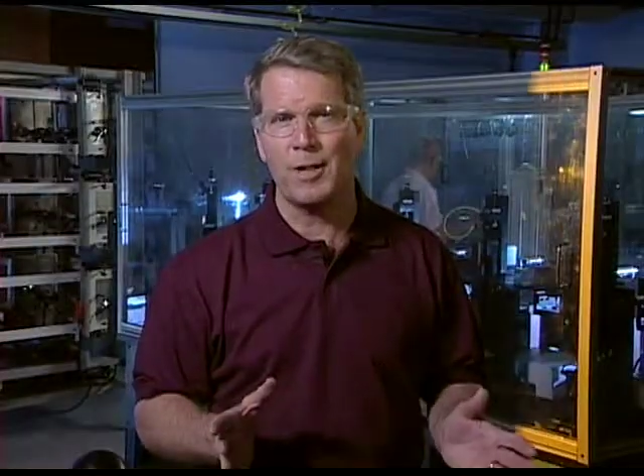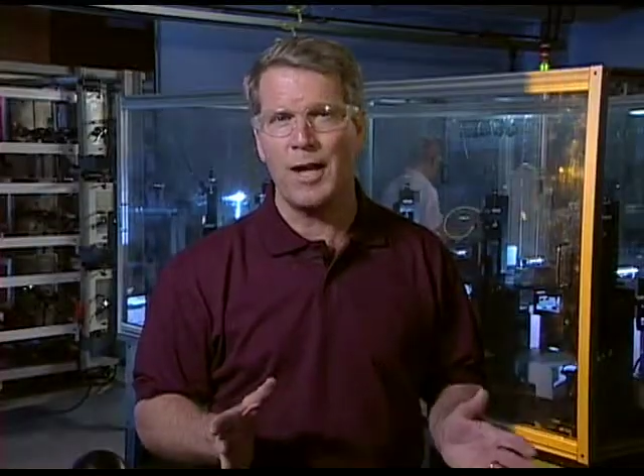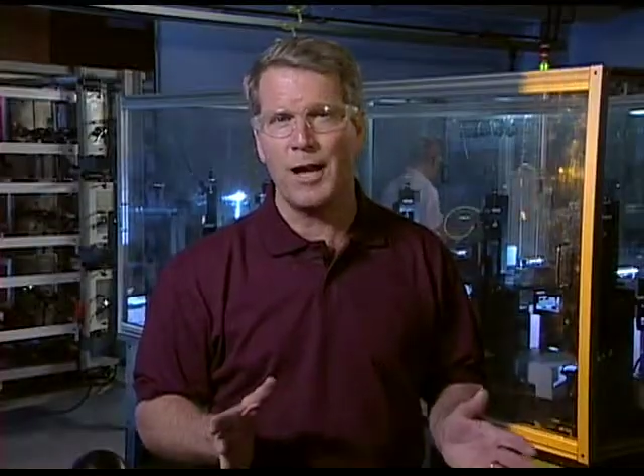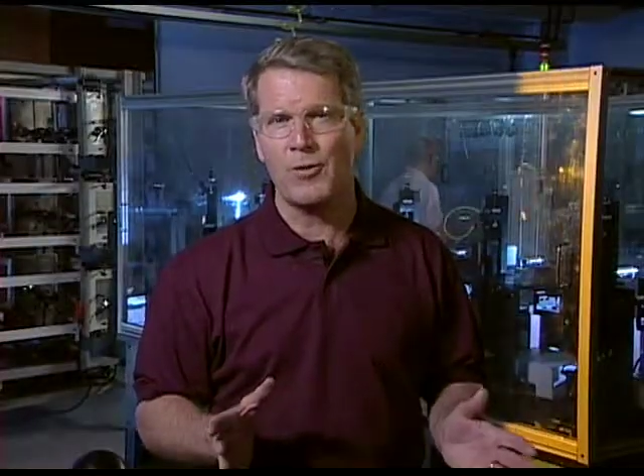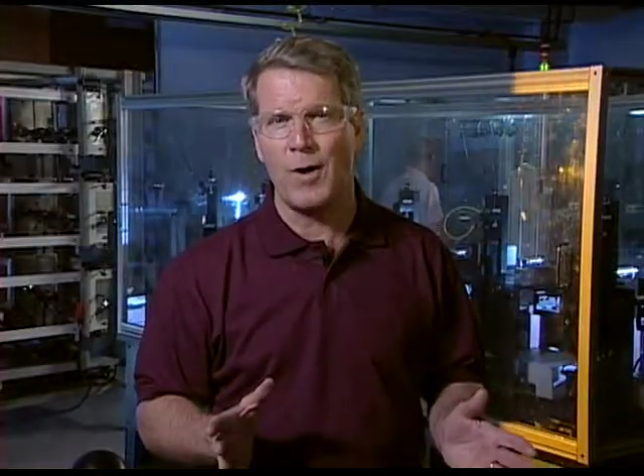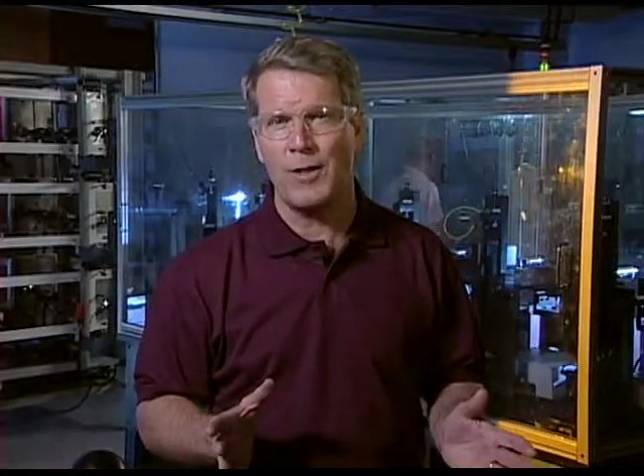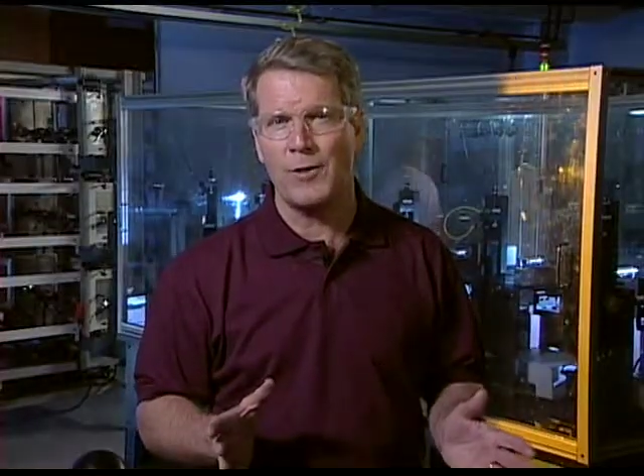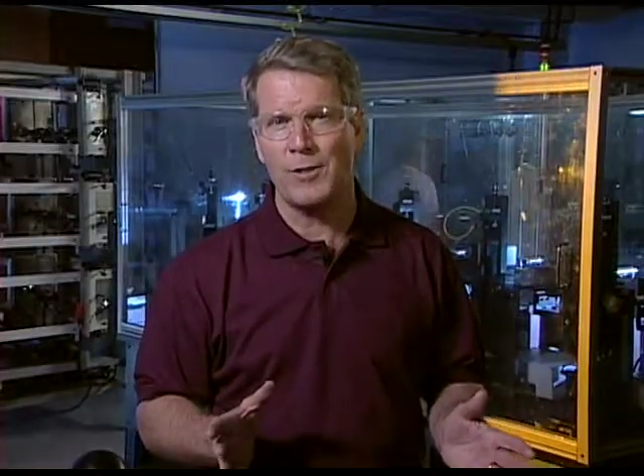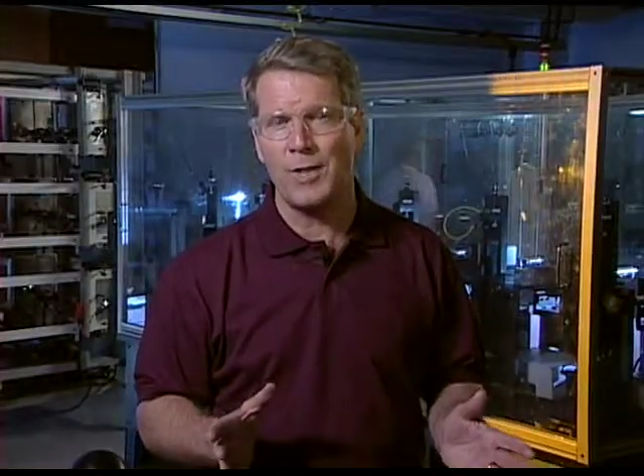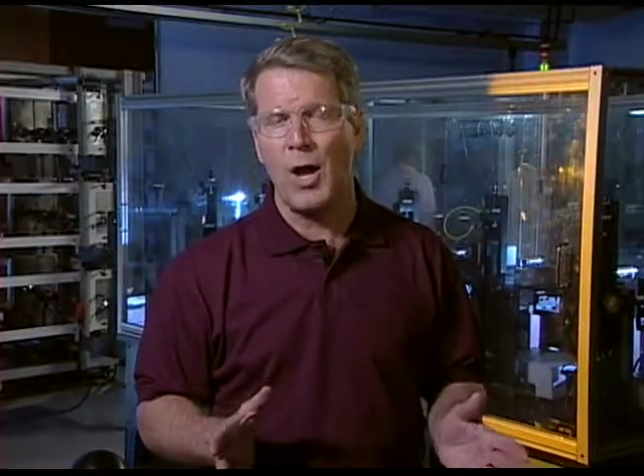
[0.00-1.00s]
and
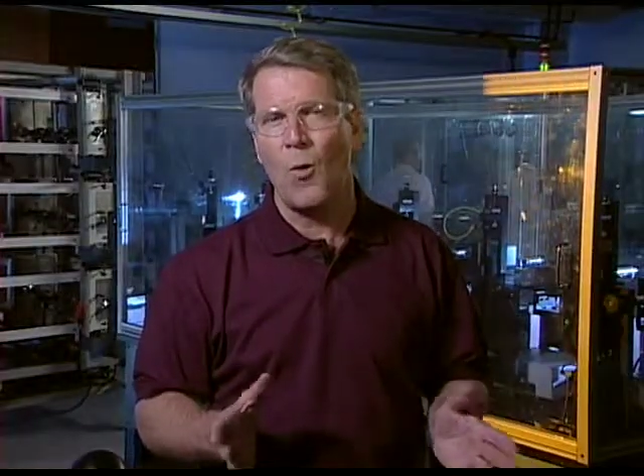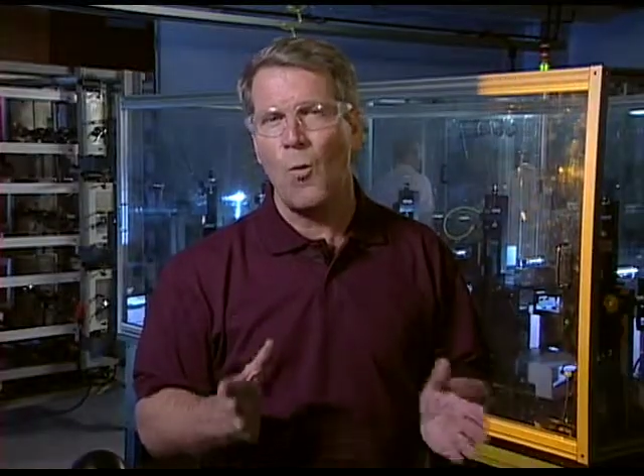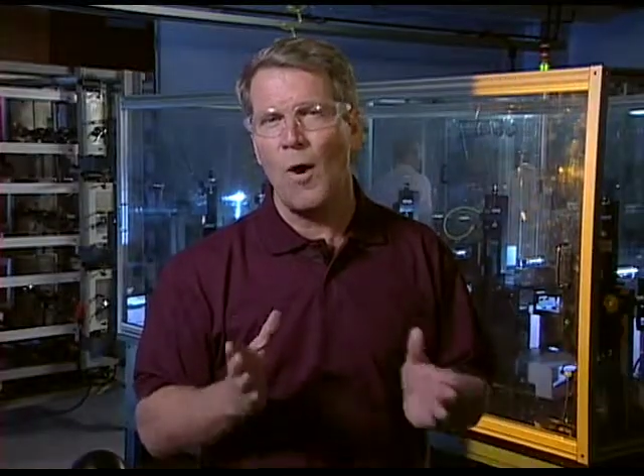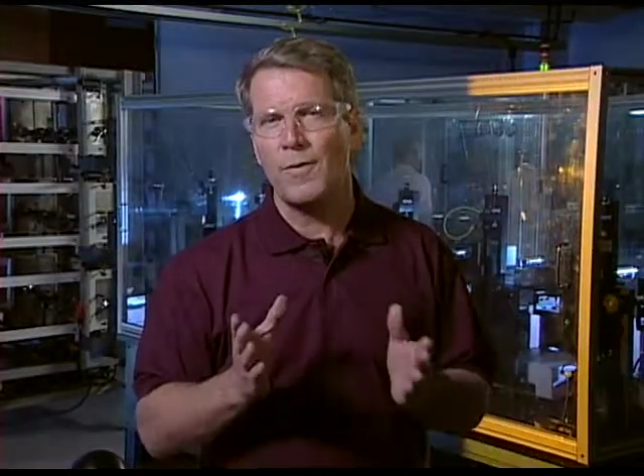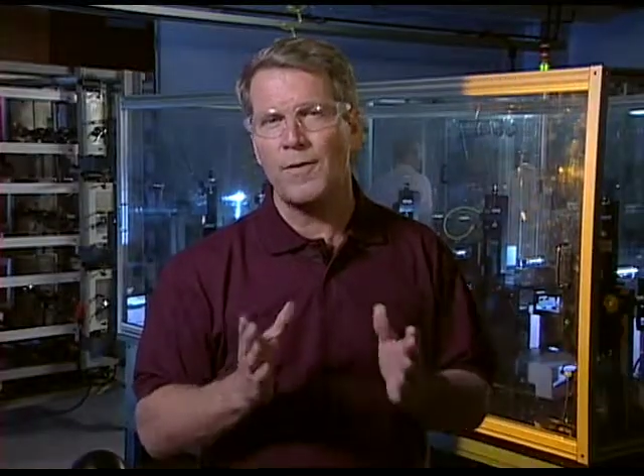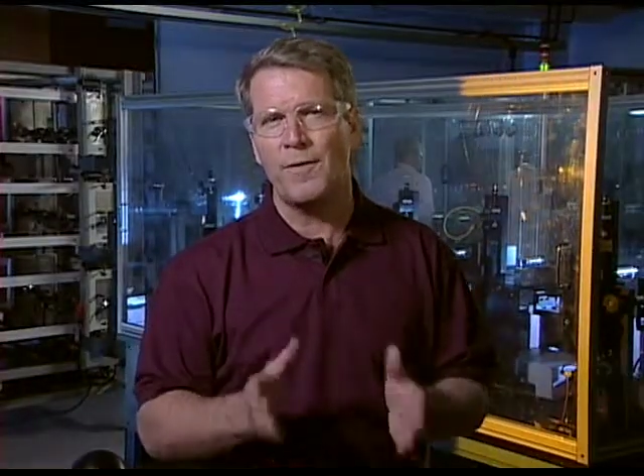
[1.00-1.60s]
contractors want the